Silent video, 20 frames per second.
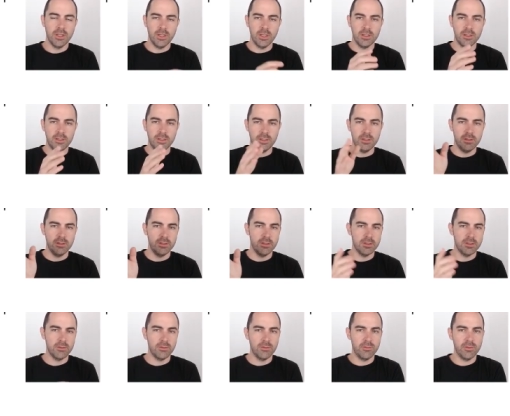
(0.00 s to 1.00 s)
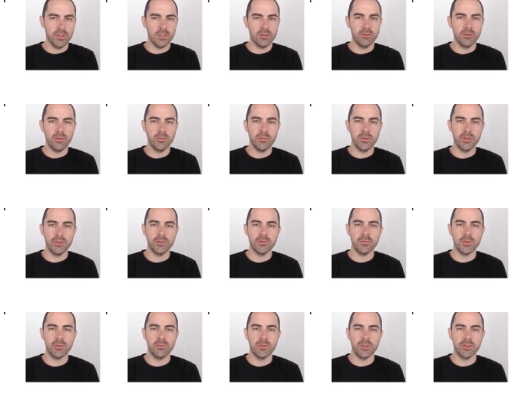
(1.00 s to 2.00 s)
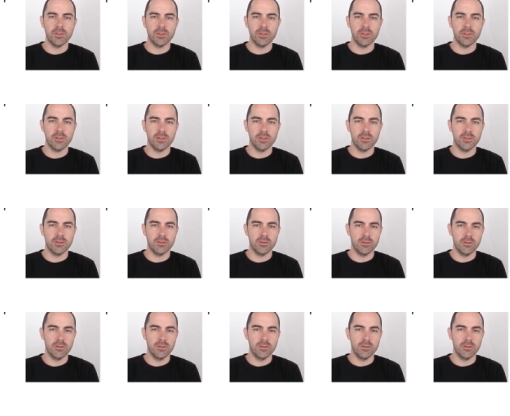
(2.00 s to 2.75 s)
and then there is a refractory period by which uh,